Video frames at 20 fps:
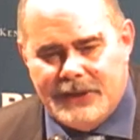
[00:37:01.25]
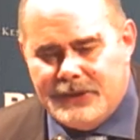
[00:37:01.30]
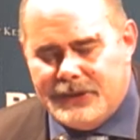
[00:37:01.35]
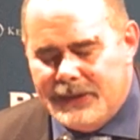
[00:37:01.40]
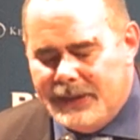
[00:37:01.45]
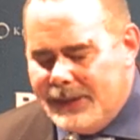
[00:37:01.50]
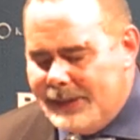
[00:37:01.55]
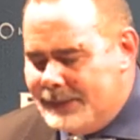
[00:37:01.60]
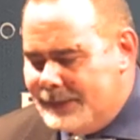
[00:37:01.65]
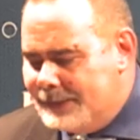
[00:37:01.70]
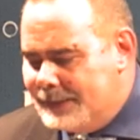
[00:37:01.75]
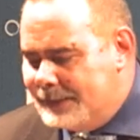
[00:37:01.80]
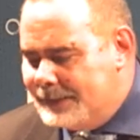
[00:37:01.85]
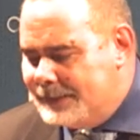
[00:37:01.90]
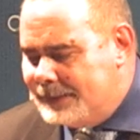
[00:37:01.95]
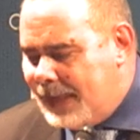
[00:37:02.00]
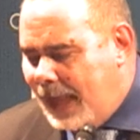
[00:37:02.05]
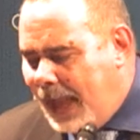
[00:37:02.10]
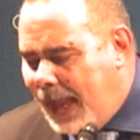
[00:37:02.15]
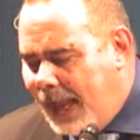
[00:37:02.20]
she is uh,
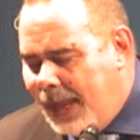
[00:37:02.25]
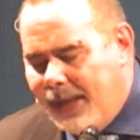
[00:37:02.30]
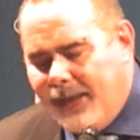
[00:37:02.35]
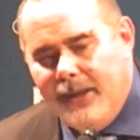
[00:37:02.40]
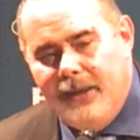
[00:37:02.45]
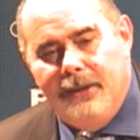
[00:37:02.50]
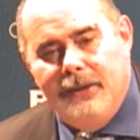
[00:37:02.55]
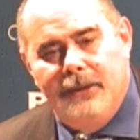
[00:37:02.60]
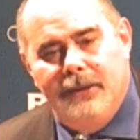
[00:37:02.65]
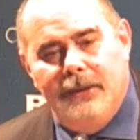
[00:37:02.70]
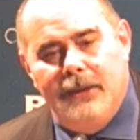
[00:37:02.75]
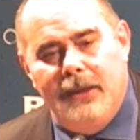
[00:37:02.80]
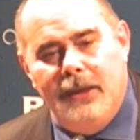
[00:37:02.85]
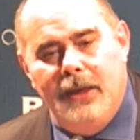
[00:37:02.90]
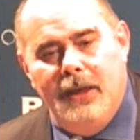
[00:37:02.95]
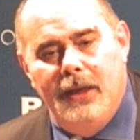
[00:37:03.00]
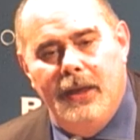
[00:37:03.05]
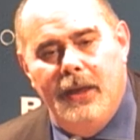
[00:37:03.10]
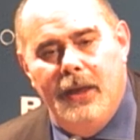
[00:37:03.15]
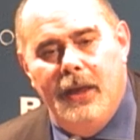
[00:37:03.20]
saying, uh,
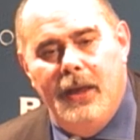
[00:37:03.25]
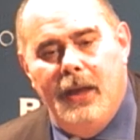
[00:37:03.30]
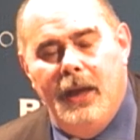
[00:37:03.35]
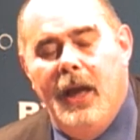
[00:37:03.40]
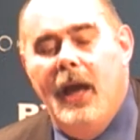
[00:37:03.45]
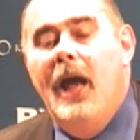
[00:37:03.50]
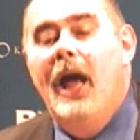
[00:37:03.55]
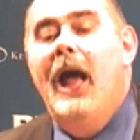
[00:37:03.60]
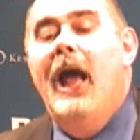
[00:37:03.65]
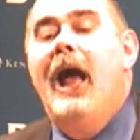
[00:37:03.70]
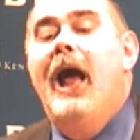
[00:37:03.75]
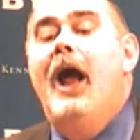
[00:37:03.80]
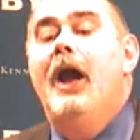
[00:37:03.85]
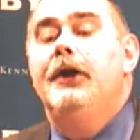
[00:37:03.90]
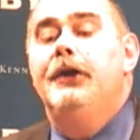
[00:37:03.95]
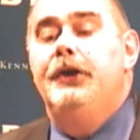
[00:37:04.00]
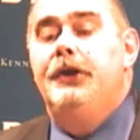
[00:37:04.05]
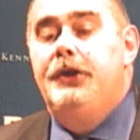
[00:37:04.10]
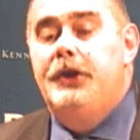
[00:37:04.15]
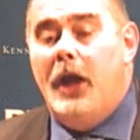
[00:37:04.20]

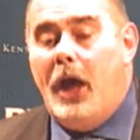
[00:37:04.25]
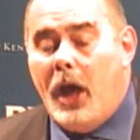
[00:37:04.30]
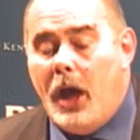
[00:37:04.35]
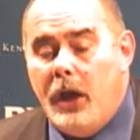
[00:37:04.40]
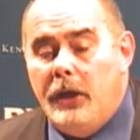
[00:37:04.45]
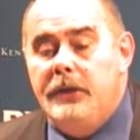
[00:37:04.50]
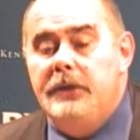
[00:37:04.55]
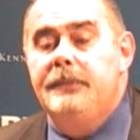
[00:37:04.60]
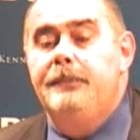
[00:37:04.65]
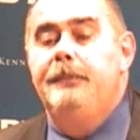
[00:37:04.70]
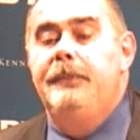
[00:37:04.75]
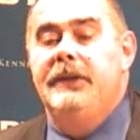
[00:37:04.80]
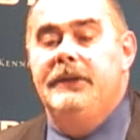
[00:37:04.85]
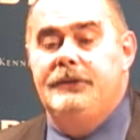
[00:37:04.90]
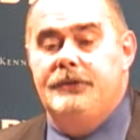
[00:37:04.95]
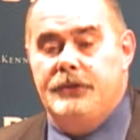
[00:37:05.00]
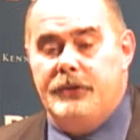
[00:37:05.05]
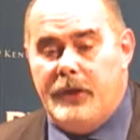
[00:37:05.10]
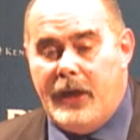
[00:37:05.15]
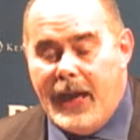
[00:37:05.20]
don't
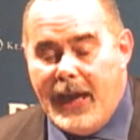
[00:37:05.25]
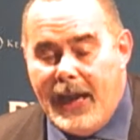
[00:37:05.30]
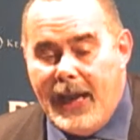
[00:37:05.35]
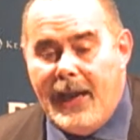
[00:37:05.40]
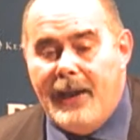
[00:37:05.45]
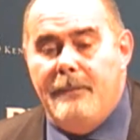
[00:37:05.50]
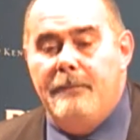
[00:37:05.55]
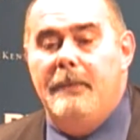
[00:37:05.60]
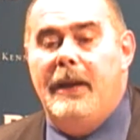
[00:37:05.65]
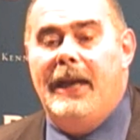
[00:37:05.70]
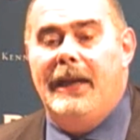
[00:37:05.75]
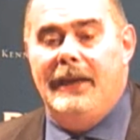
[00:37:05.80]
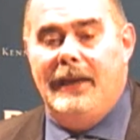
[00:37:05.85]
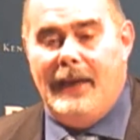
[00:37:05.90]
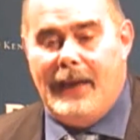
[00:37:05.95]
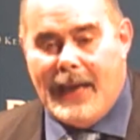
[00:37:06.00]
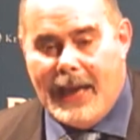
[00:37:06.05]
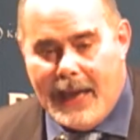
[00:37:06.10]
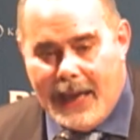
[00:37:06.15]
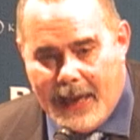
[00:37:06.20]
betray my
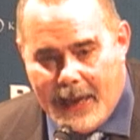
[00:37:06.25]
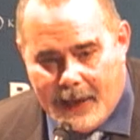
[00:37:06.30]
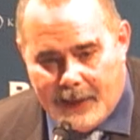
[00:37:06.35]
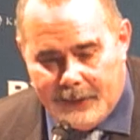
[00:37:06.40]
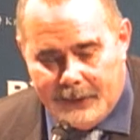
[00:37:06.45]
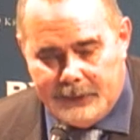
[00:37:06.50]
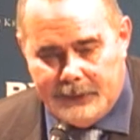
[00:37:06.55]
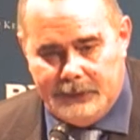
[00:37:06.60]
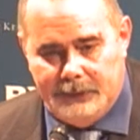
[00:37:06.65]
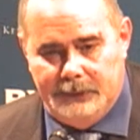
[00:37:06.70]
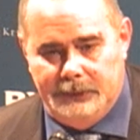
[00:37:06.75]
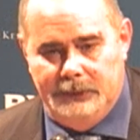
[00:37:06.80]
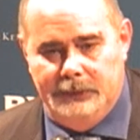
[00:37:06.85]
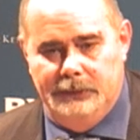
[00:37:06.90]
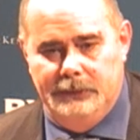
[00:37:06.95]
land.